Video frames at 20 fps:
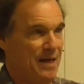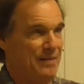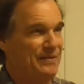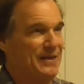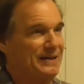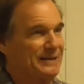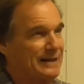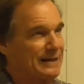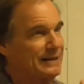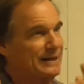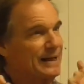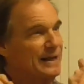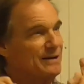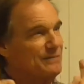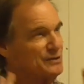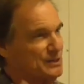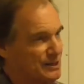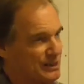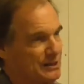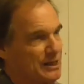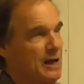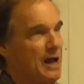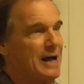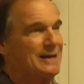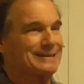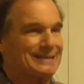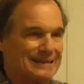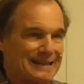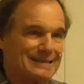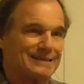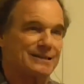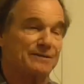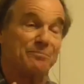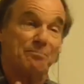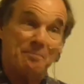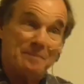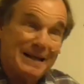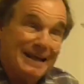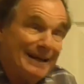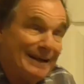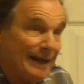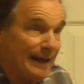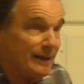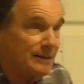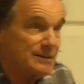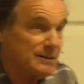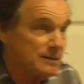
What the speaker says: that can give us a sense of meaning